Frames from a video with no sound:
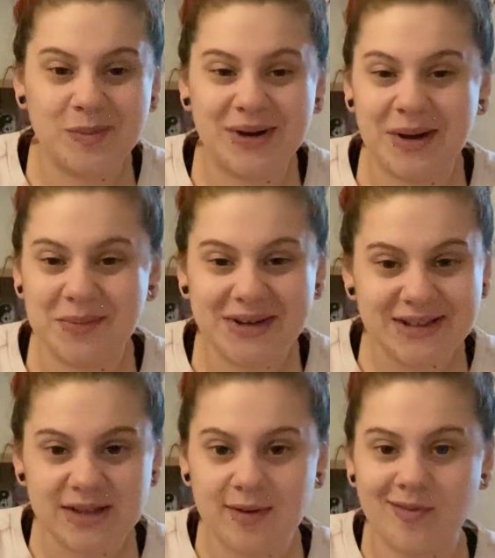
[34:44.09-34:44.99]
but I'm going to
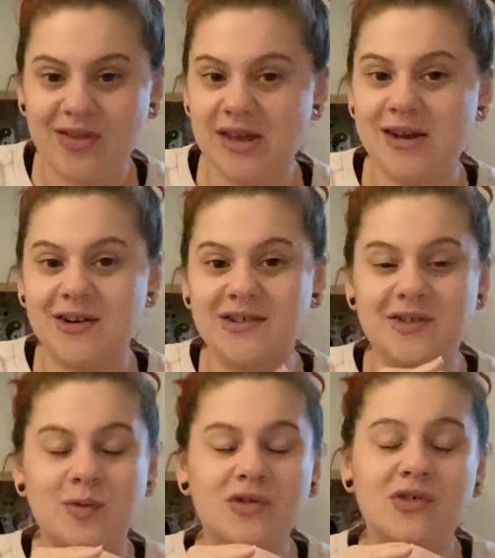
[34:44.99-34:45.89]
leave everything here because this
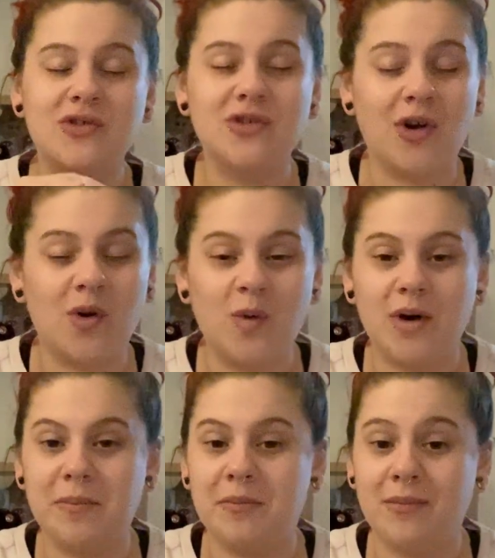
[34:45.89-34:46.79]
was so
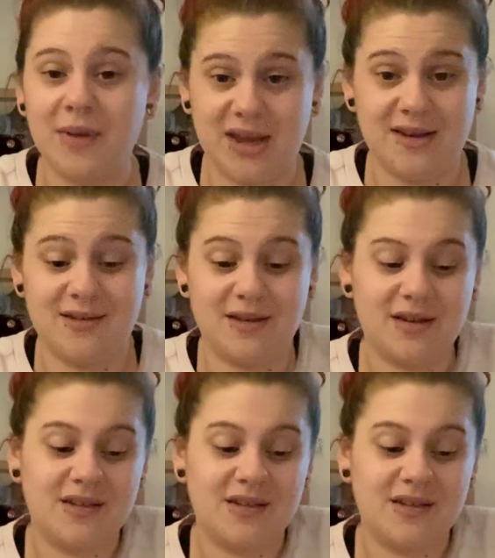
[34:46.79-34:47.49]
amazing.